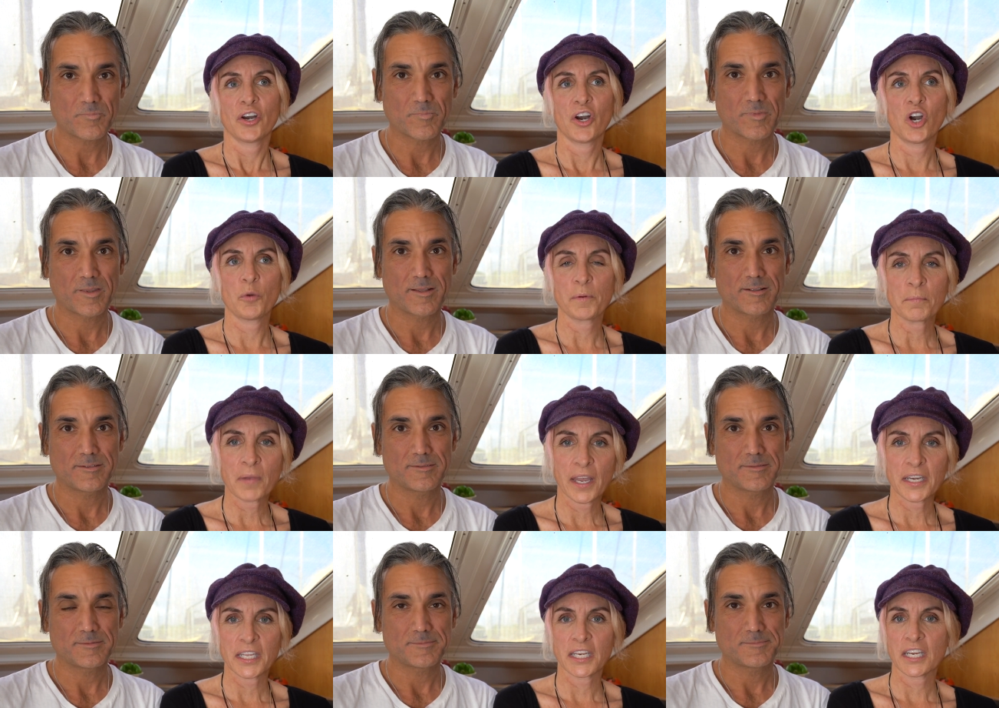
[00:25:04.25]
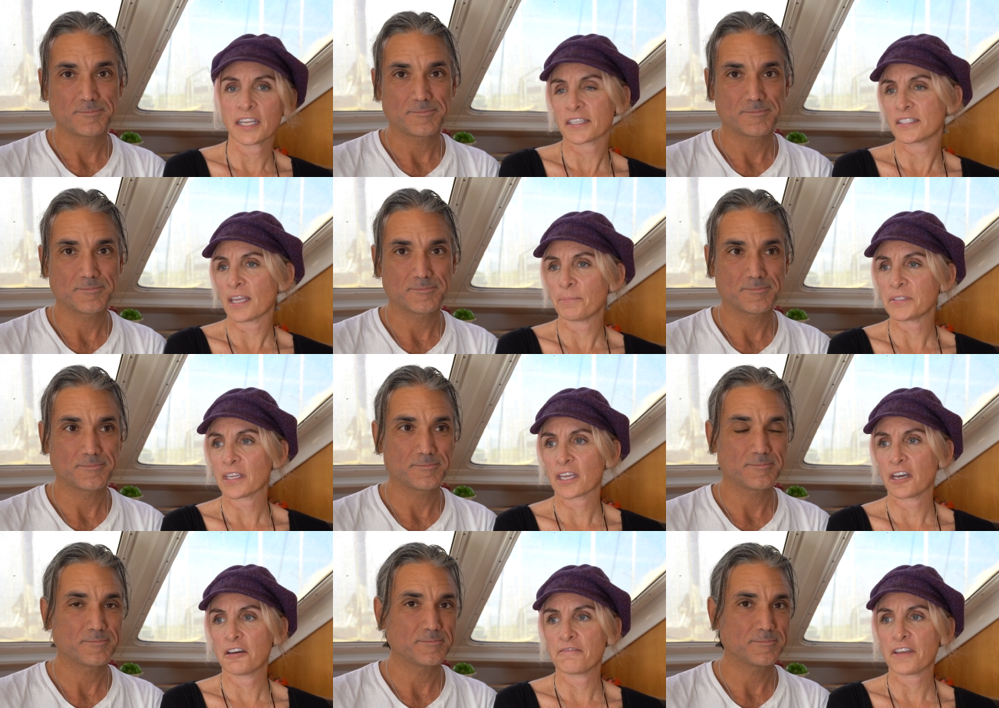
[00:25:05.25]
Speaker 1: open-minded and accepting
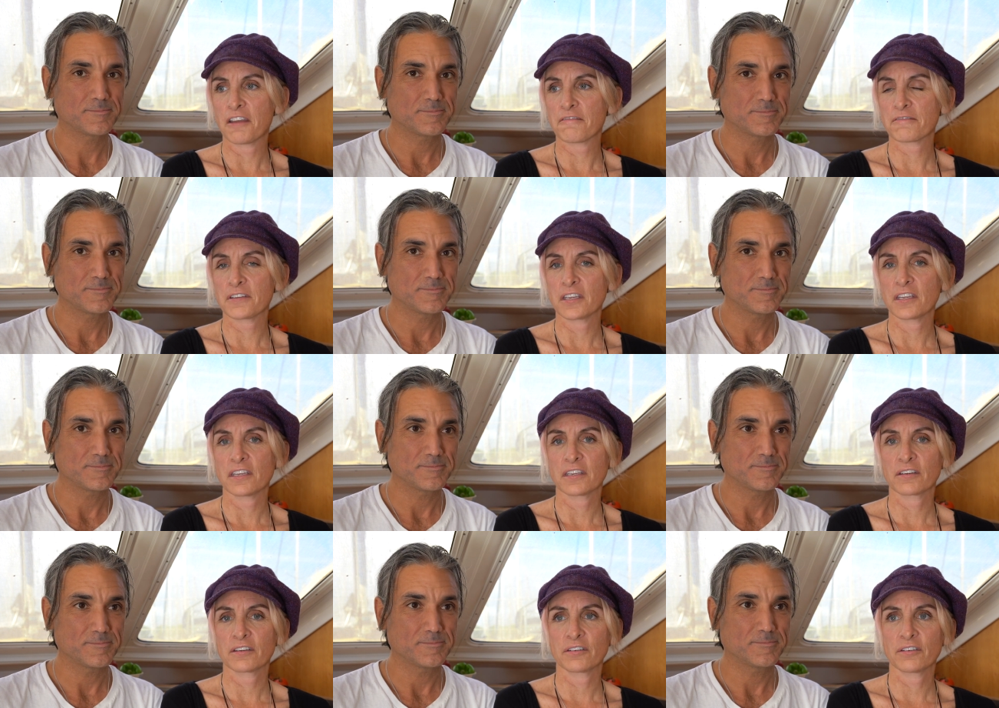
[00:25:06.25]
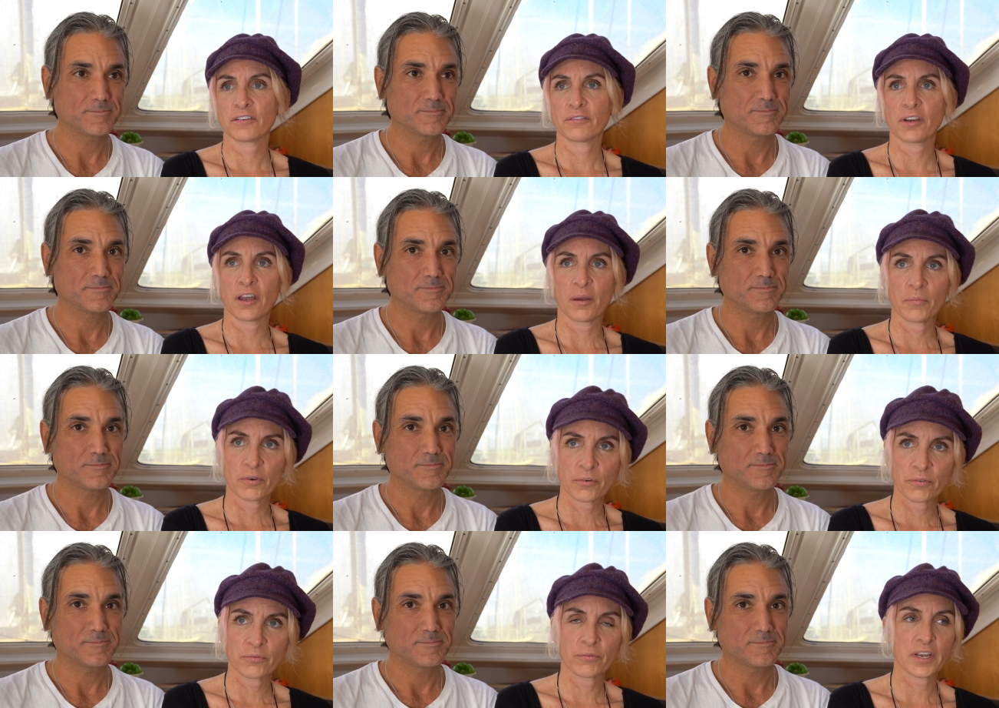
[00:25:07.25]
of every um,
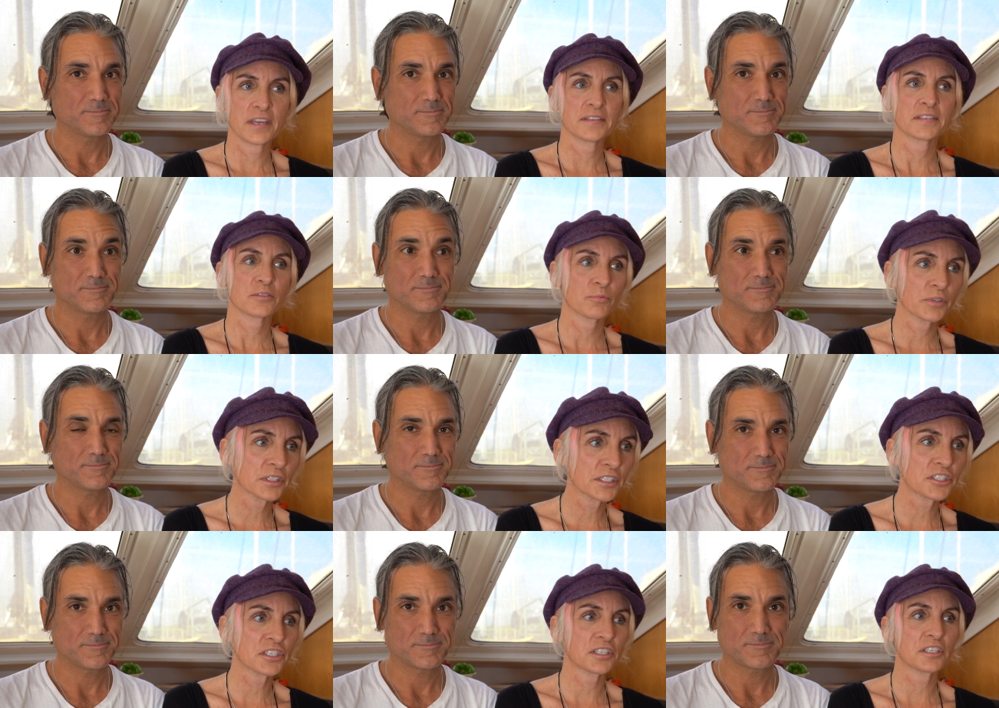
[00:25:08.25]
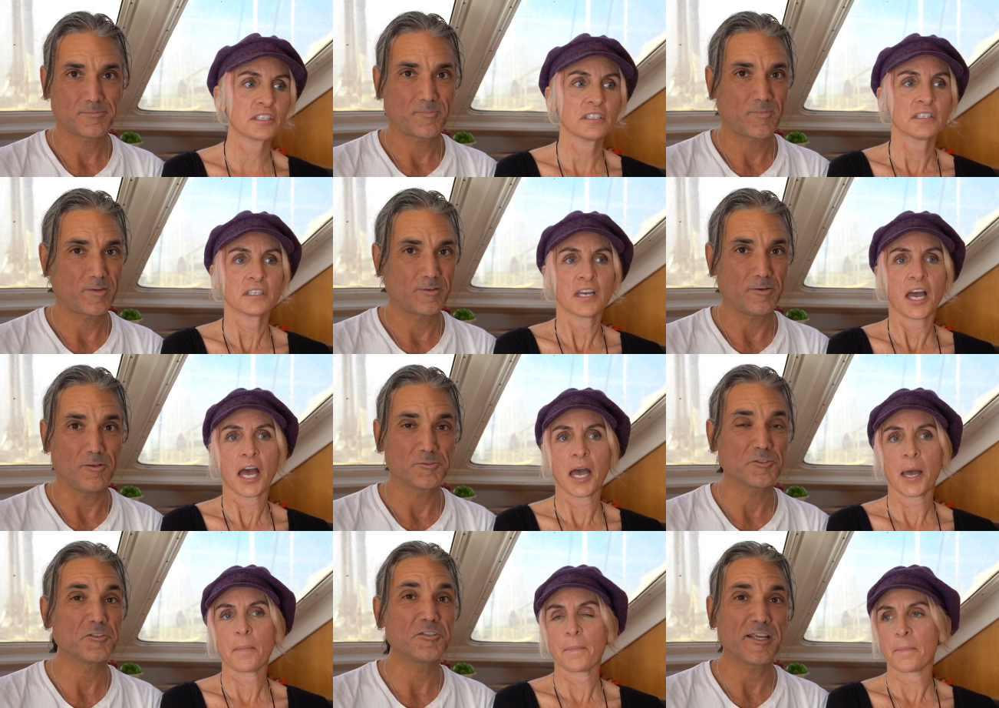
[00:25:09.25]
race, religion,
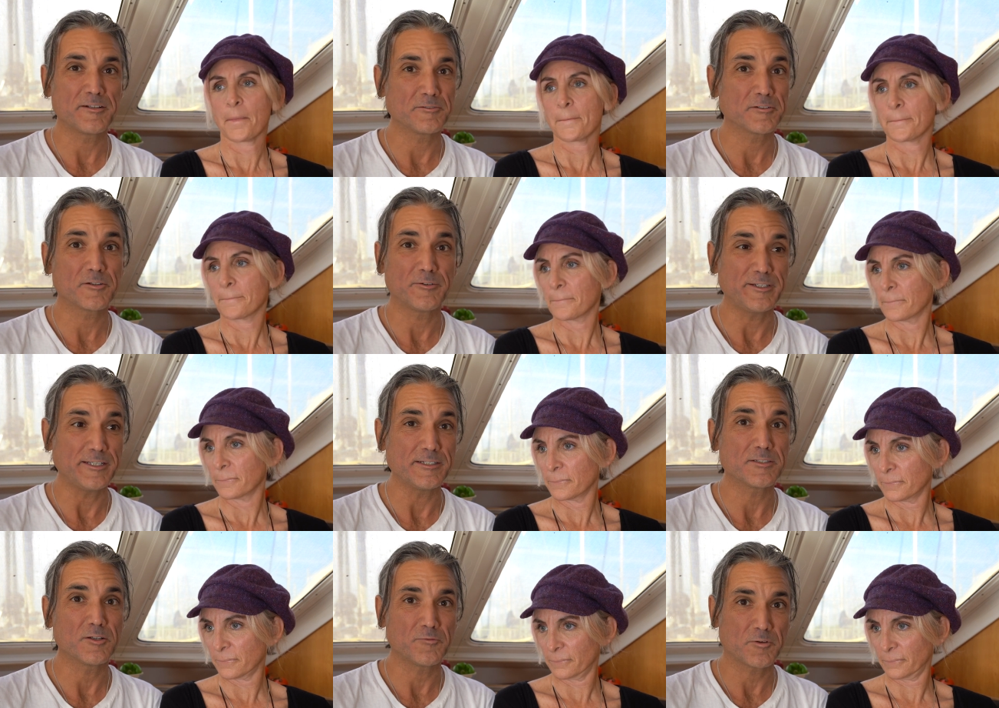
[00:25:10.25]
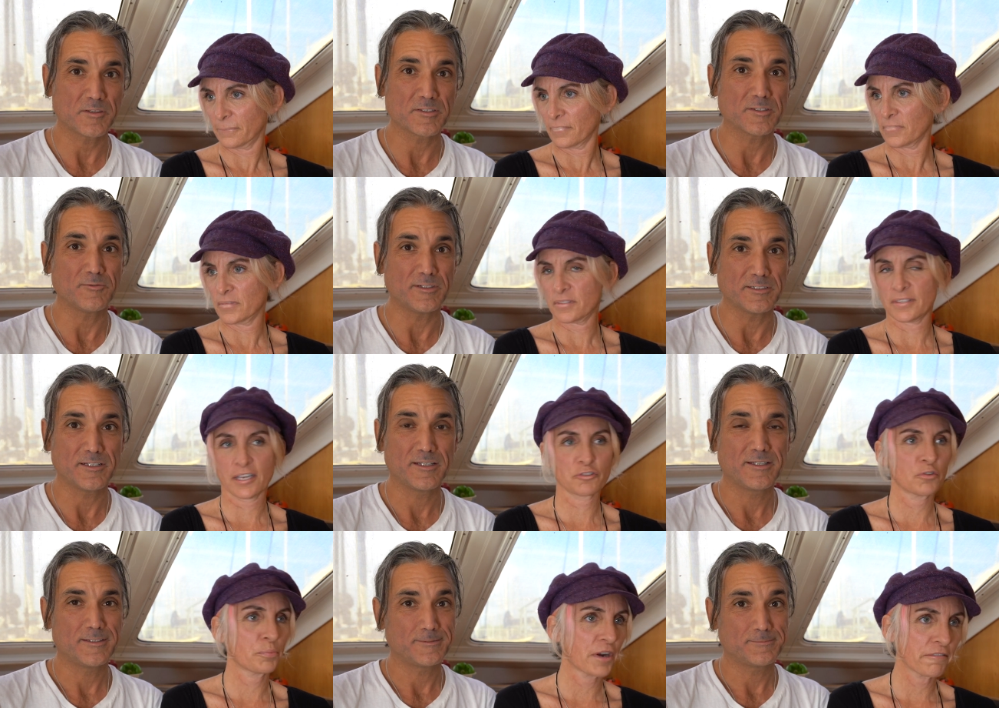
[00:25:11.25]
Speaker 2: culture, um, gender, creed, so forth and so
Speaker 1: on,
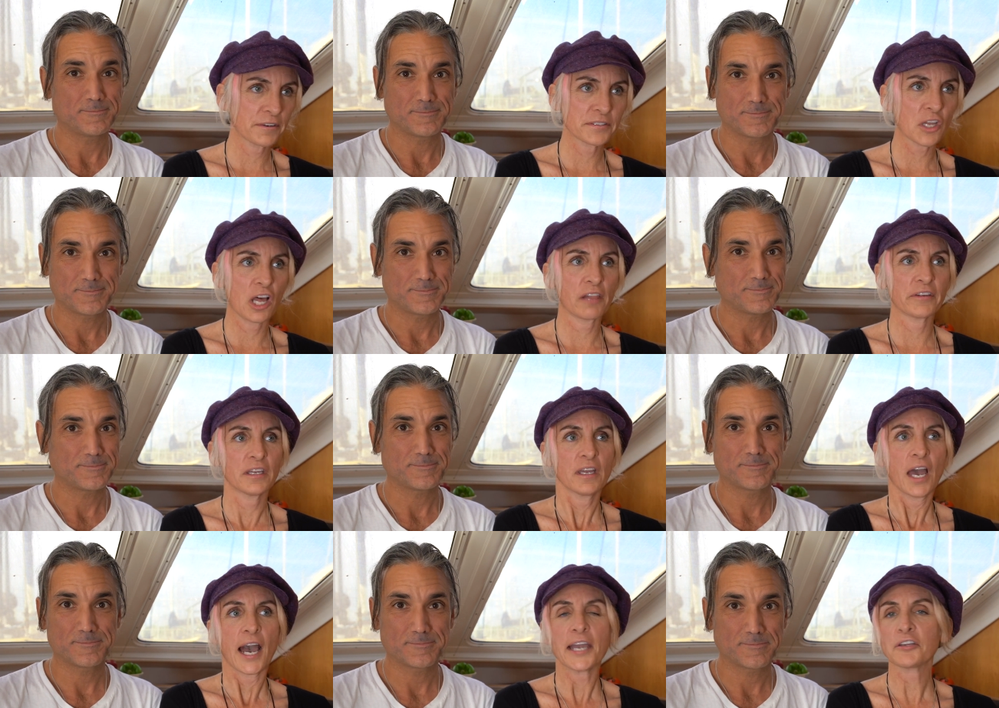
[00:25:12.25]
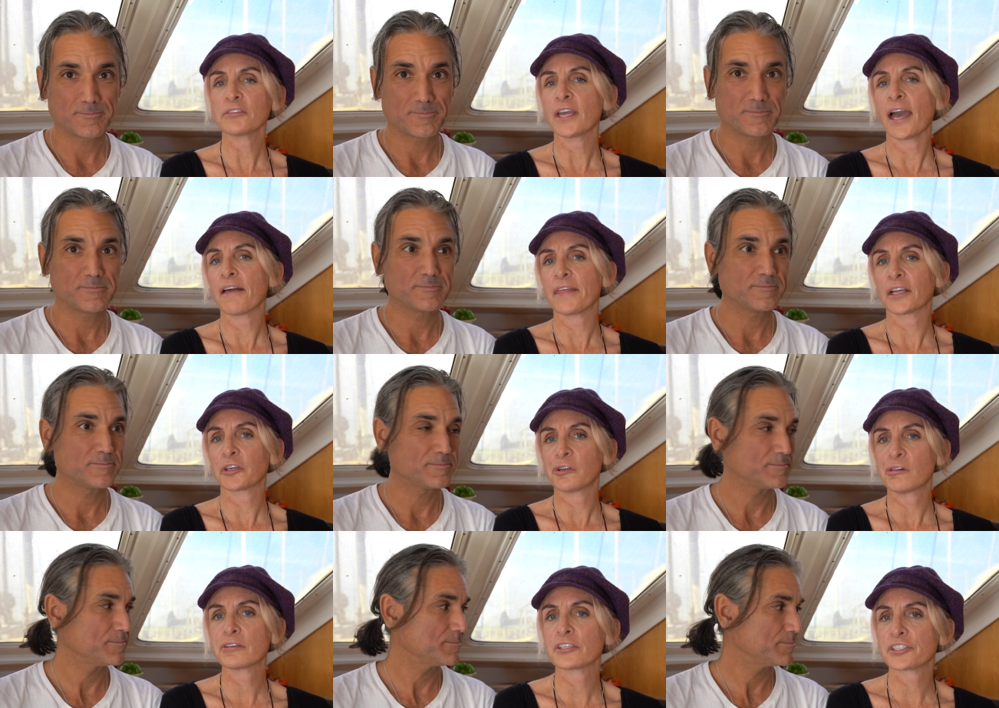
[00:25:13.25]
sexual preference, all of it. I don't know how that could
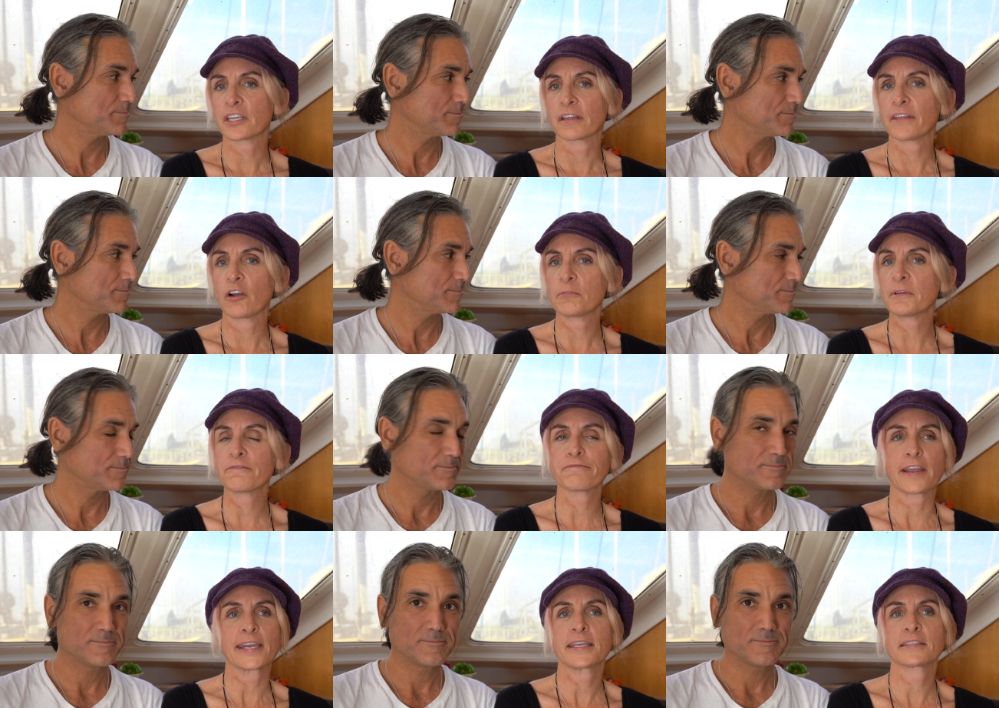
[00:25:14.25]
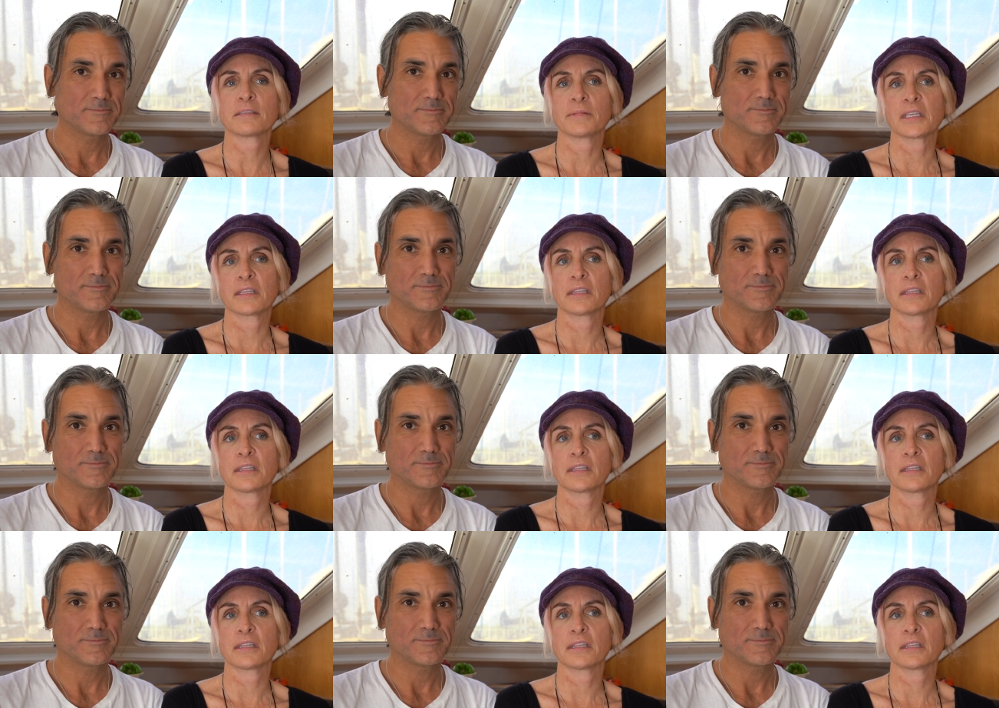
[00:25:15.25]
hurt a channel. That would be frightening to me to